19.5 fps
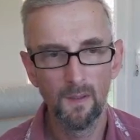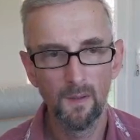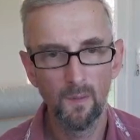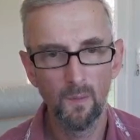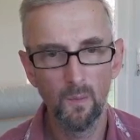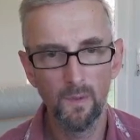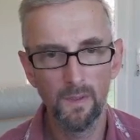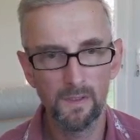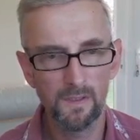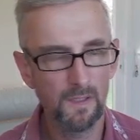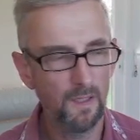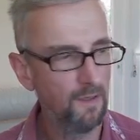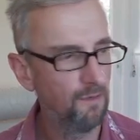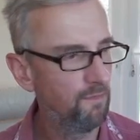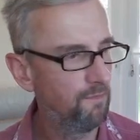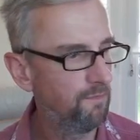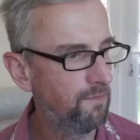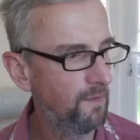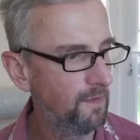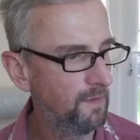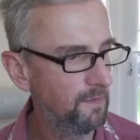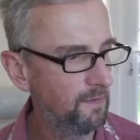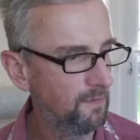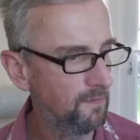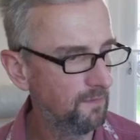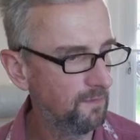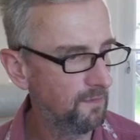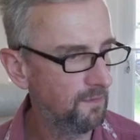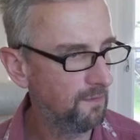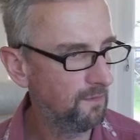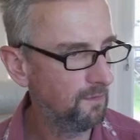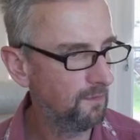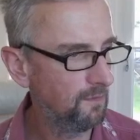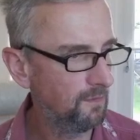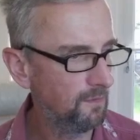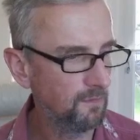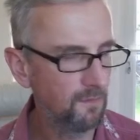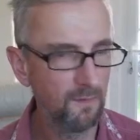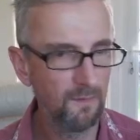which I find is
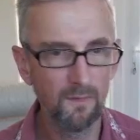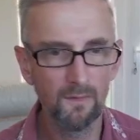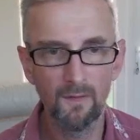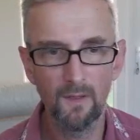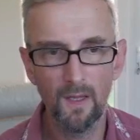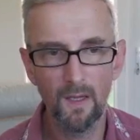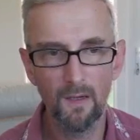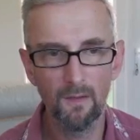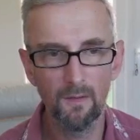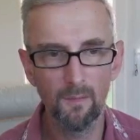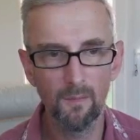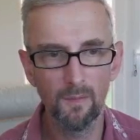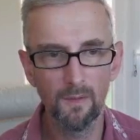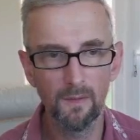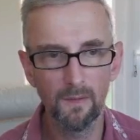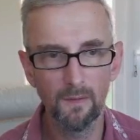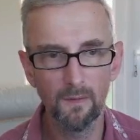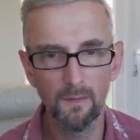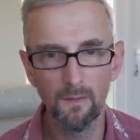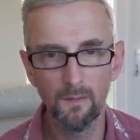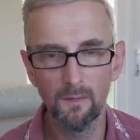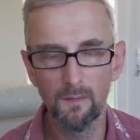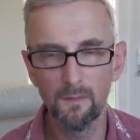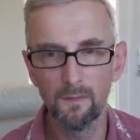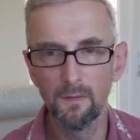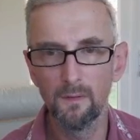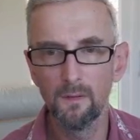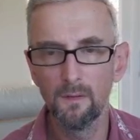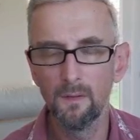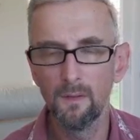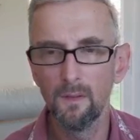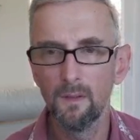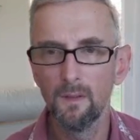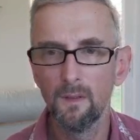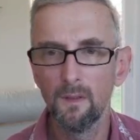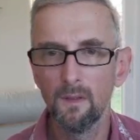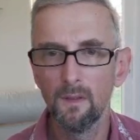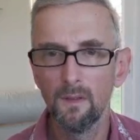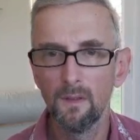not terribly good
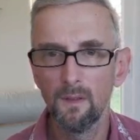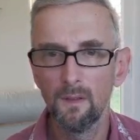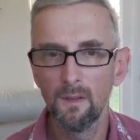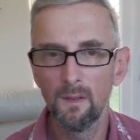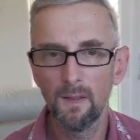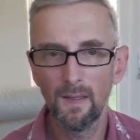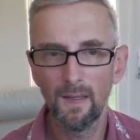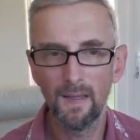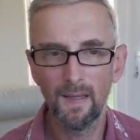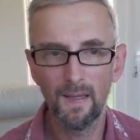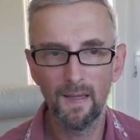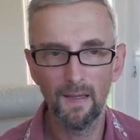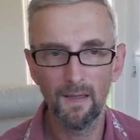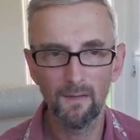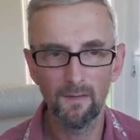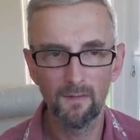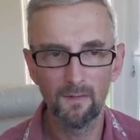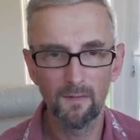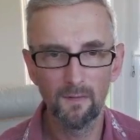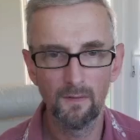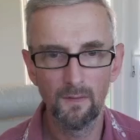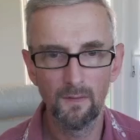at